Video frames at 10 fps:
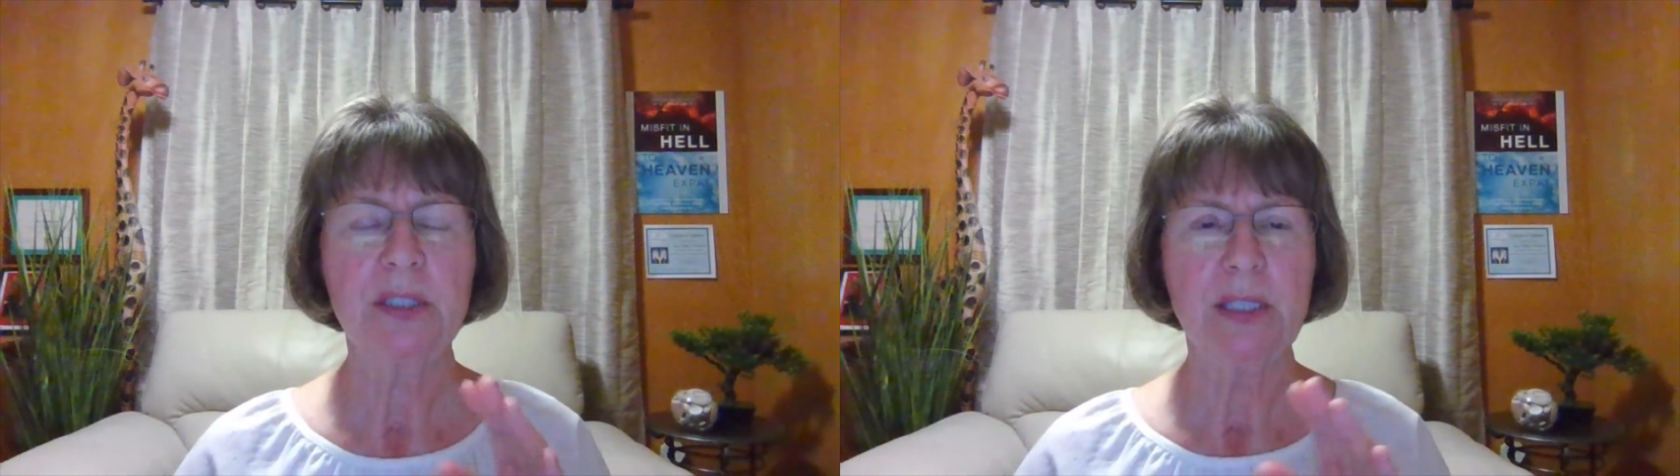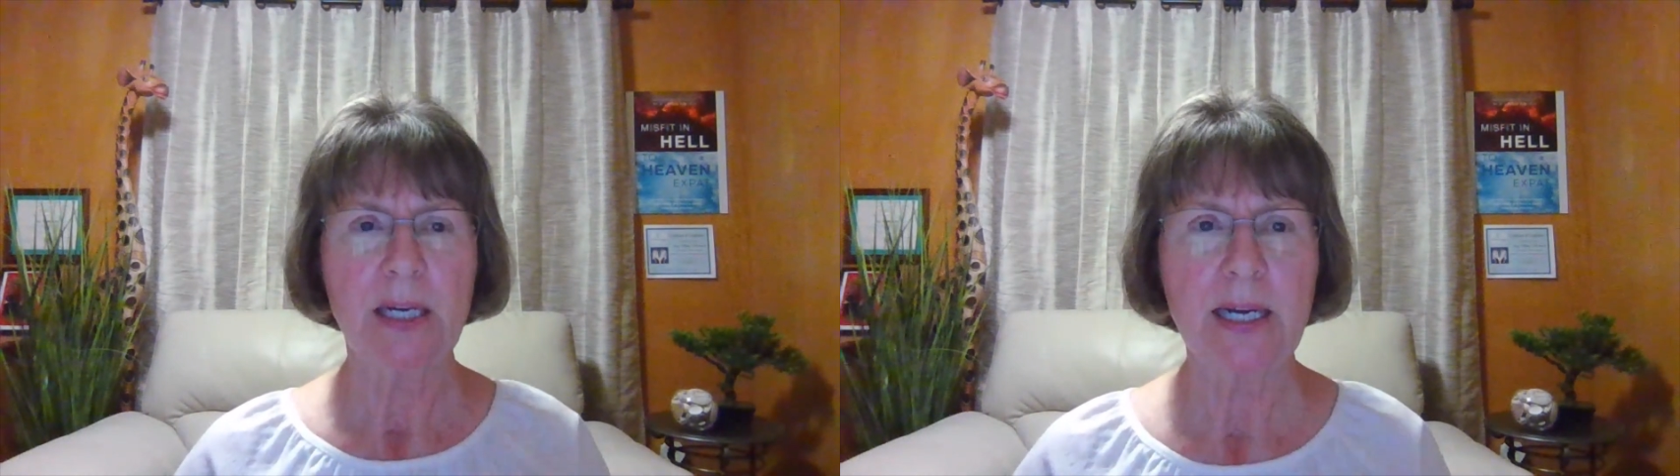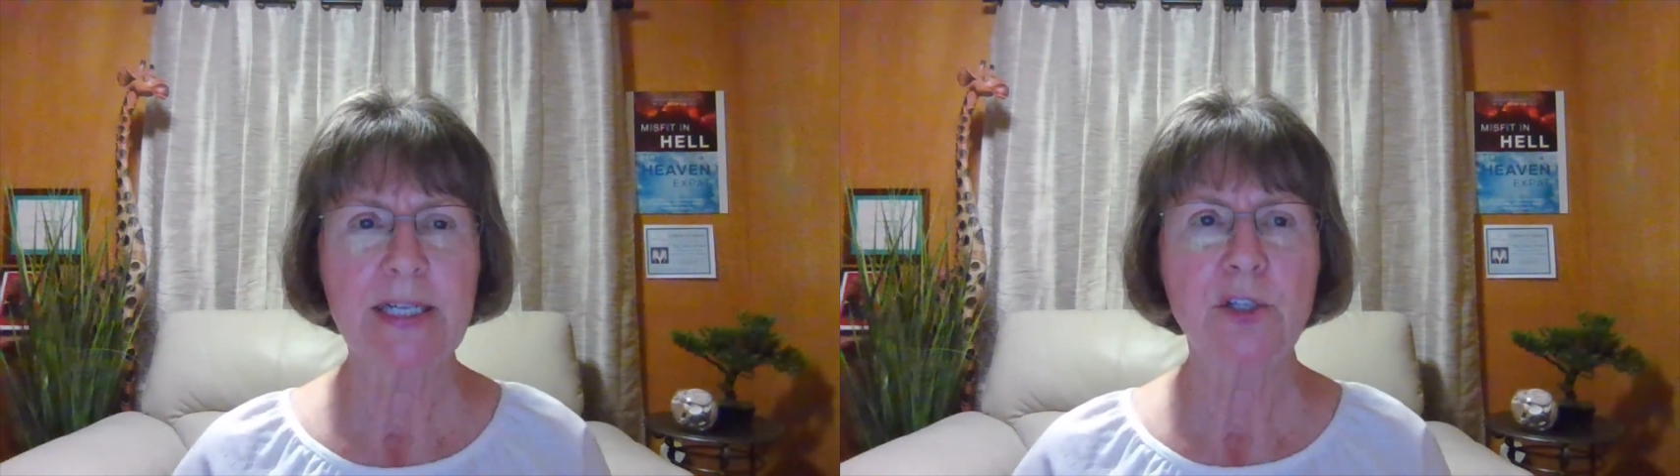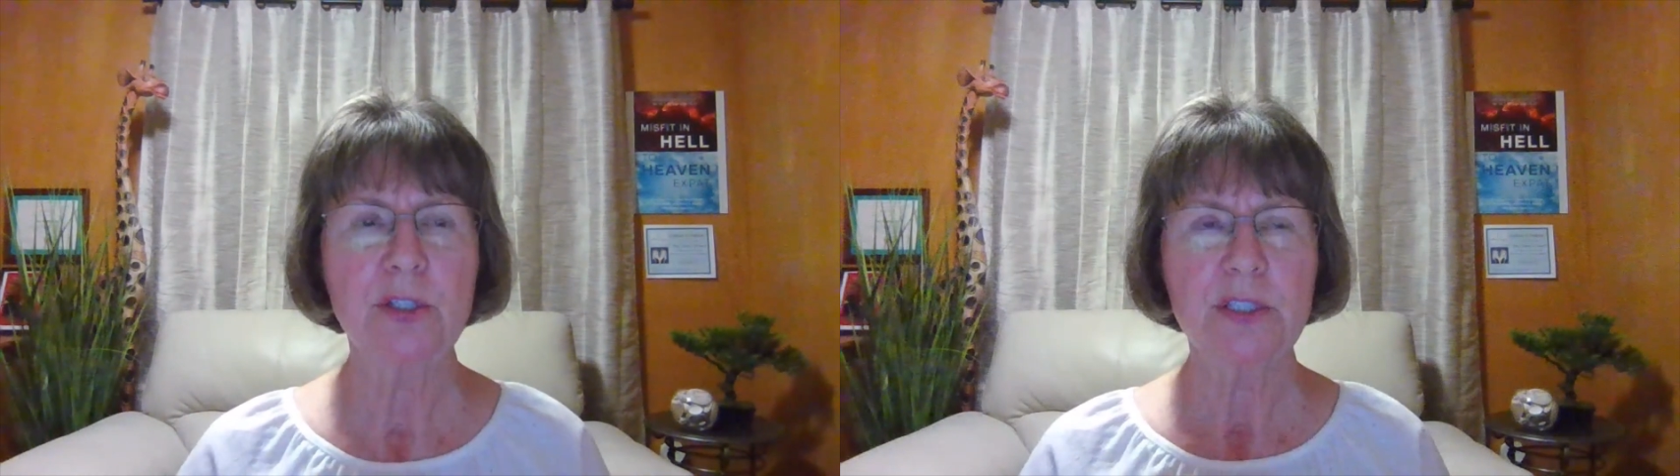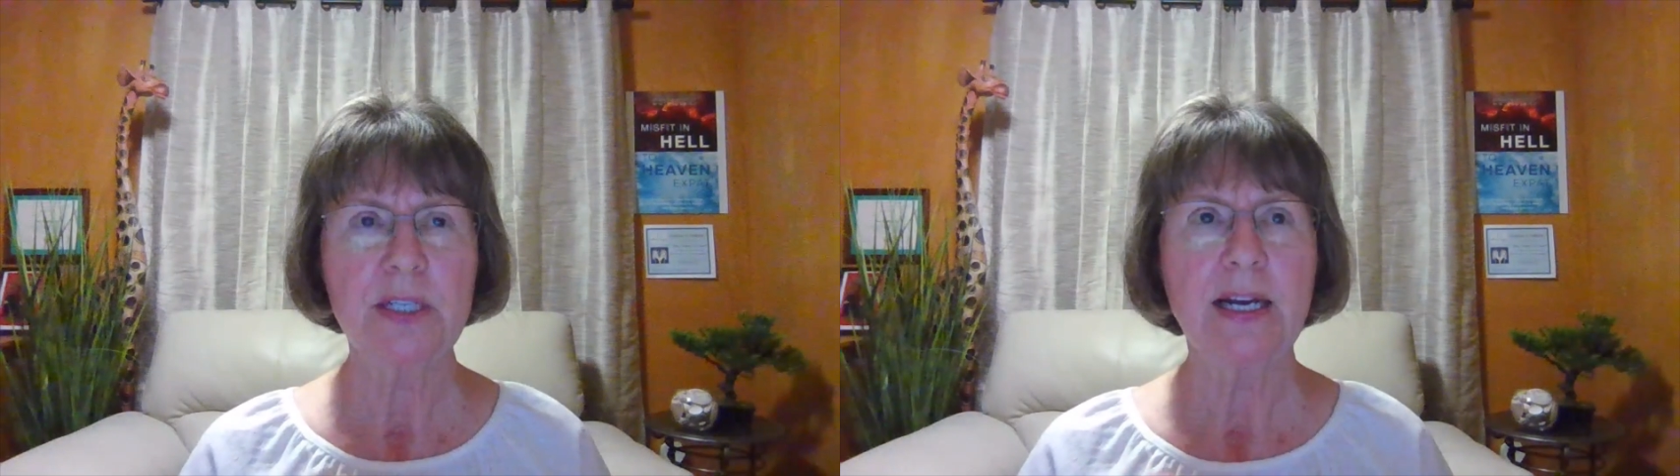but
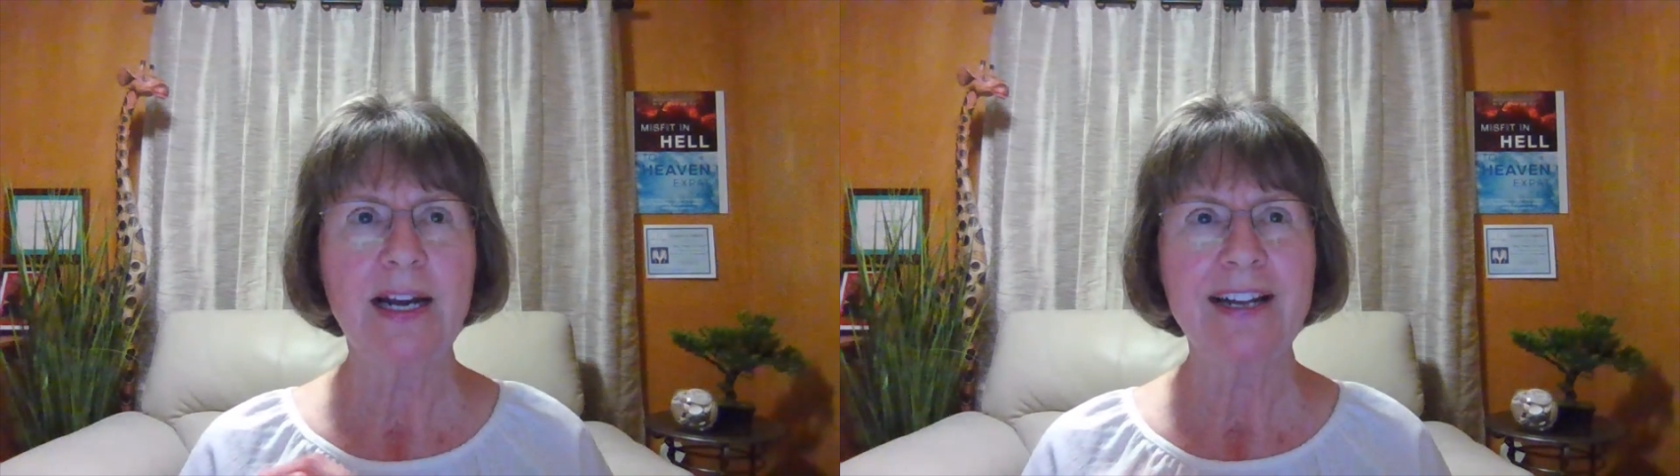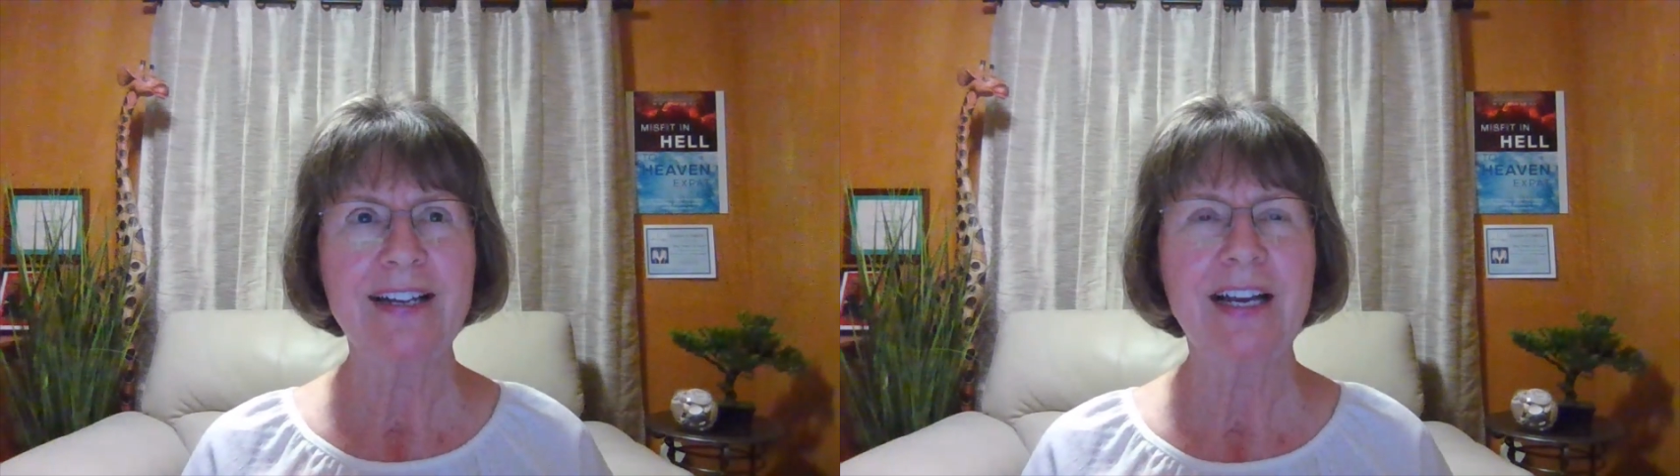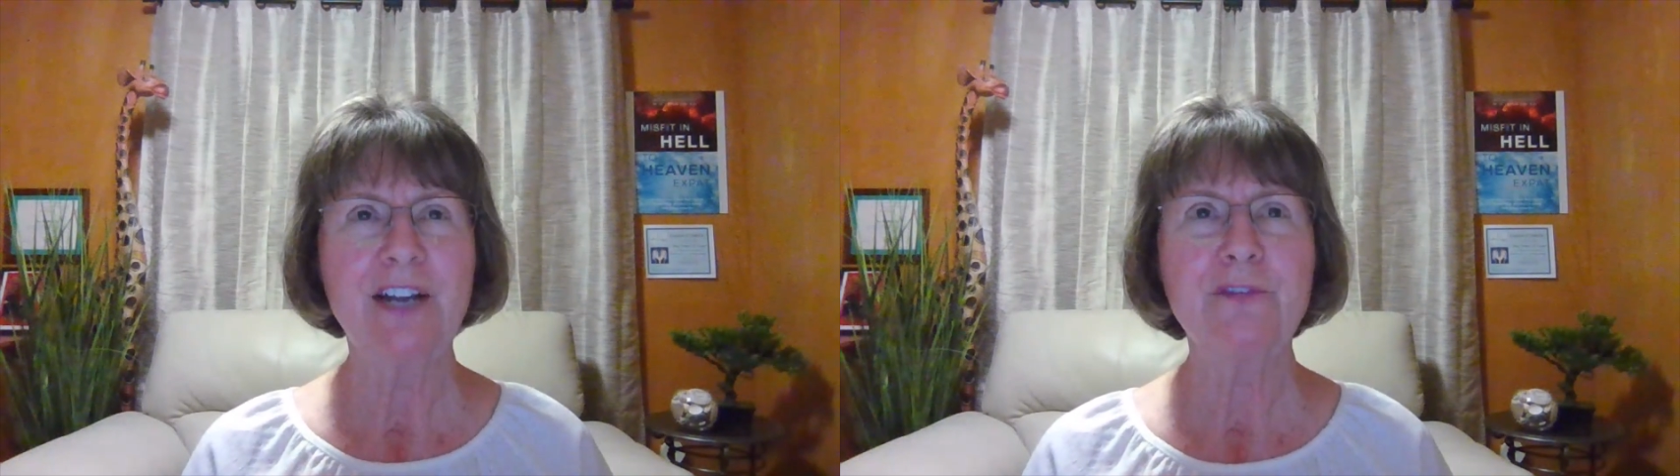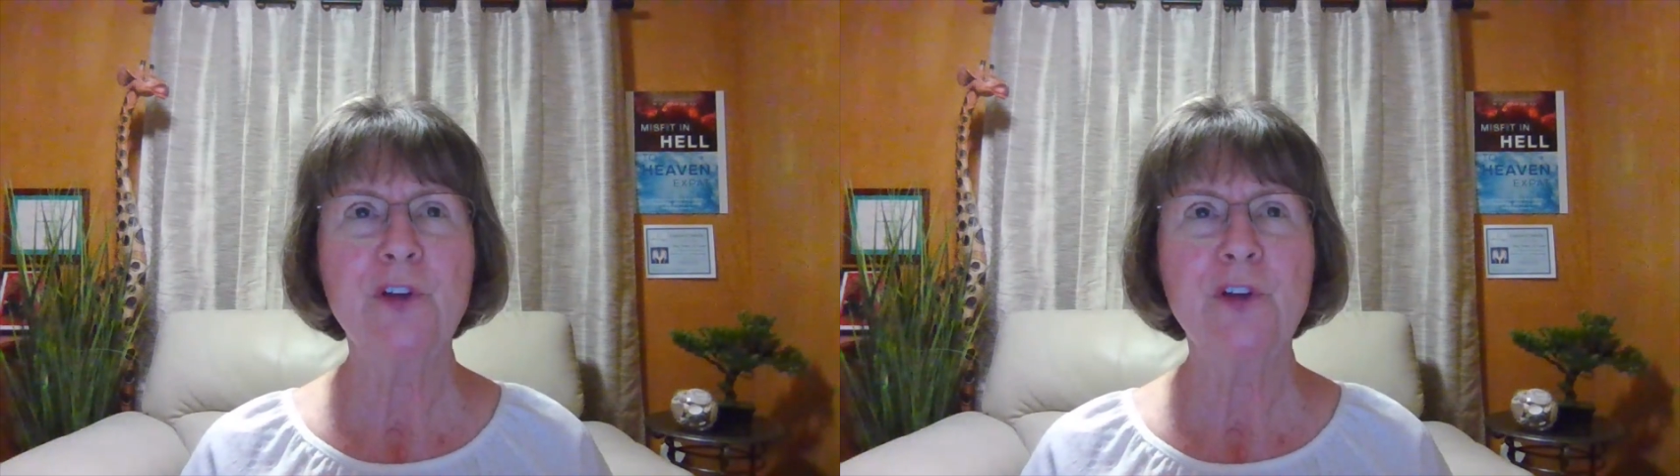I